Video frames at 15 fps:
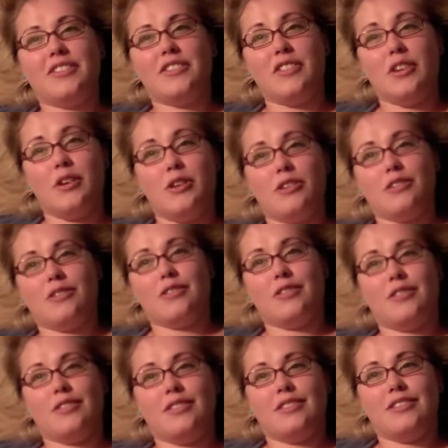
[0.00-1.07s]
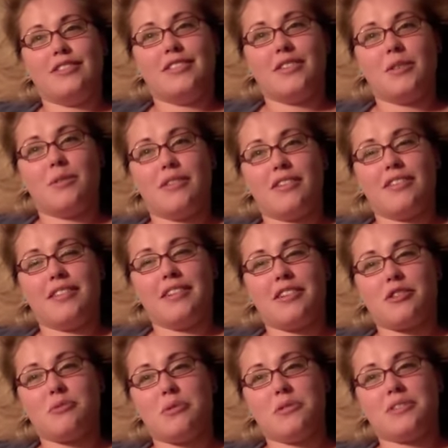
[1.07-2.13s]
Do you do you want to like
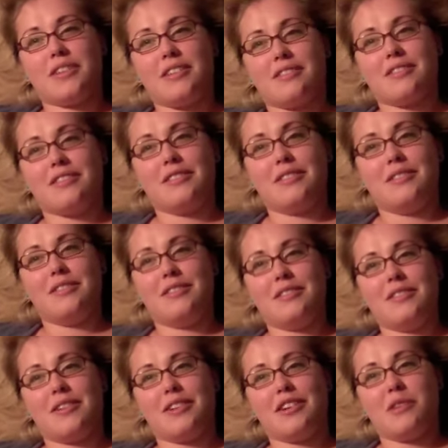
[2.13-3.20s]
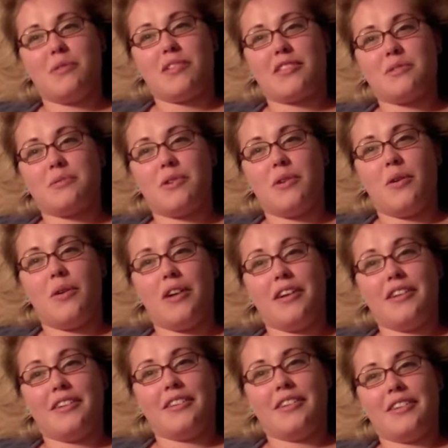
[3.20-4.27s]
smoke this, or you, or do you want some
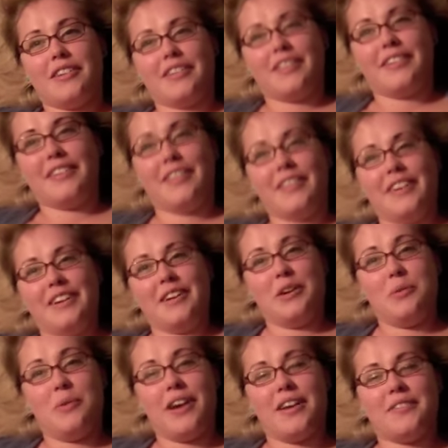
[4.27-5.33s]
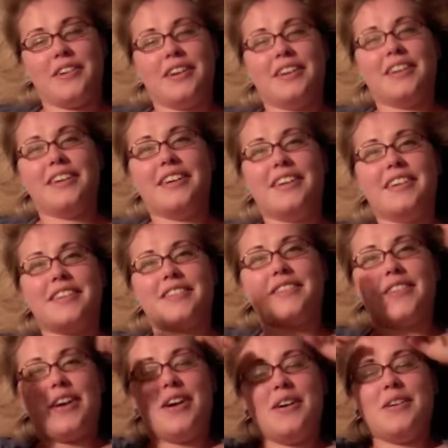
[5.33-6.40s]
corn, or or you know whatever?"
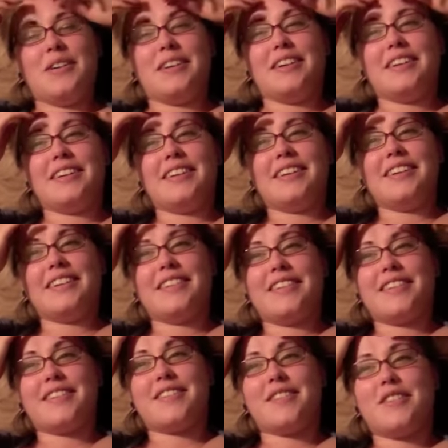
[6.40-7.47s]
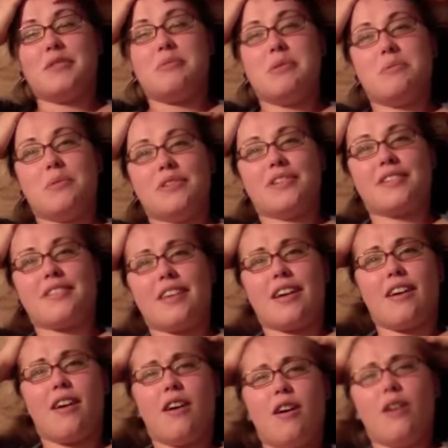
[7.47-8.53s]
So, so the people are just
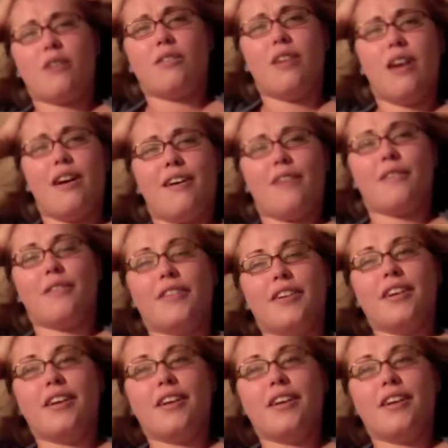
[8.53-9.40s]
like, "Oh no,